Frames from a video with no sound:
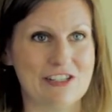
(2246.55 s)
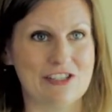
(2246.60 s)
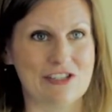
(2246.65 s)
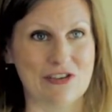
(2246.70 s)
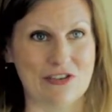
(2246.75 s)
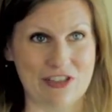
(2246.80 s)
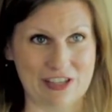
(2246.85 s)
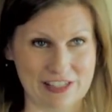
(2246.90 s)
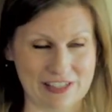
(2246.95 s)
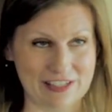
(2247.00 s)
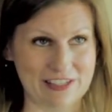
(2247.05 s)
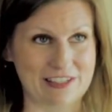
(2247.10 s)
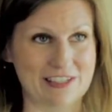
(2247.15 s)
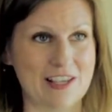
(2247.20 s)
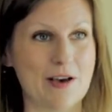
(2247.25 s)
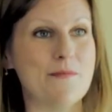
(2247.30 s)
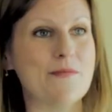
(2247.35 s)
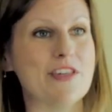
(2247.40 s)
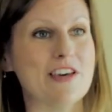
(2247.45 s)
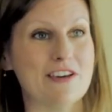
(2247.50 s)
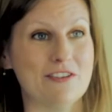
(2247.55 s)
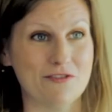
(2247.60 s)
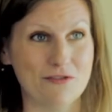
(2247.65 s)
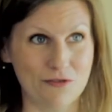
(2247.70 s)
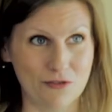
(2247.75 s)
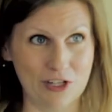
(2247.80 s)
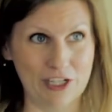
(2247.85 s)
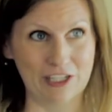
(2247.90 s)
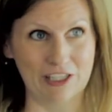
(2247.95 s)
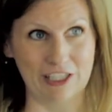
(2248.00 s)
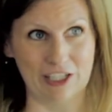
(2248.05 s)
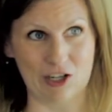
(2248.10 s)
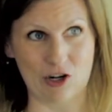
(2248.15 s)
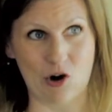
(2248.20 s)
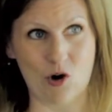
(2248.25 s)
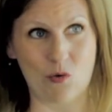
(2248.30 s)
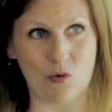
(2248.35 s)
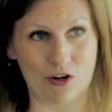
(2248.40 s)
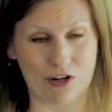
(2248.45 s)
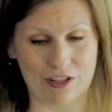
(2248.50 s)
So this is something really
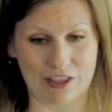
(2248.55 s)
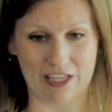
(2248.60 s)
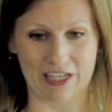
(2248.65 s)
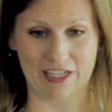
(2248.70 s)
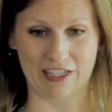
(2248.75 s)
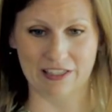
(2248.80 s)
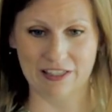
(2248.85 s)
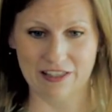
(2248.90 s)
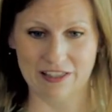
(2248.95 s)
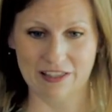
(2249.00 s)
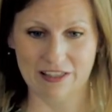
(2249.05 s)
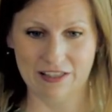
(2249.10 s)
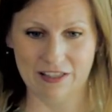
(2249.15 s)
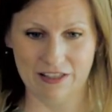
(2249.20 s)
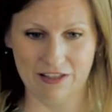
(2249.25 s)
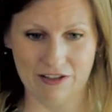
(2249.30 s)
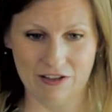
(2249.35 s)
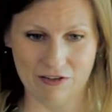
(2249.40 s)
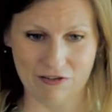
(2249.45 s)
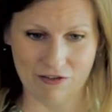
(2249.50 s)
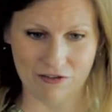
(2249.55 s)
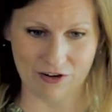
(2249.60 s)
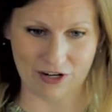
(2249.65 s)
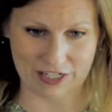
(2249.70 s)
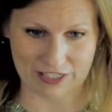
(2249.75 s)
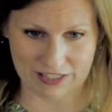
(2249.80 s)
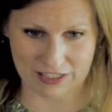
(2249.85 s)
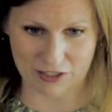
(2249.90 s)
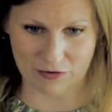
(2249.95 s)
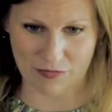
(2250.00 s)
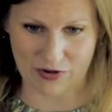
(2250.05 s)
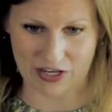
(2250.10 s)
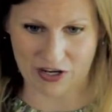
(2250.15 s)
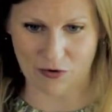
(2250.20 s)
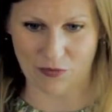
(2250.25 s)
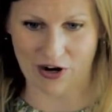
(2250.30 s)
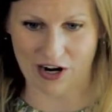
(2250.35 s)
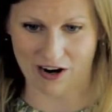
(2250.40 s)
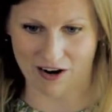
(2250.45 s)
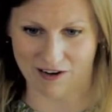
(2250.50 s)
noteworthy for us to be
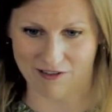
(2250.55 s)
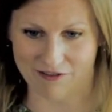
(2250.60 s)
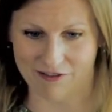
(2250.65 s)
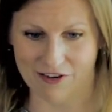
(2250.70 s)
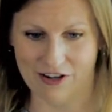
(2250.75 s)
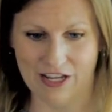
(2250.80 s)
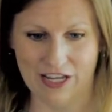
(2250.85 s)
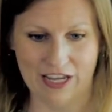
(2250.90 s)
aware of,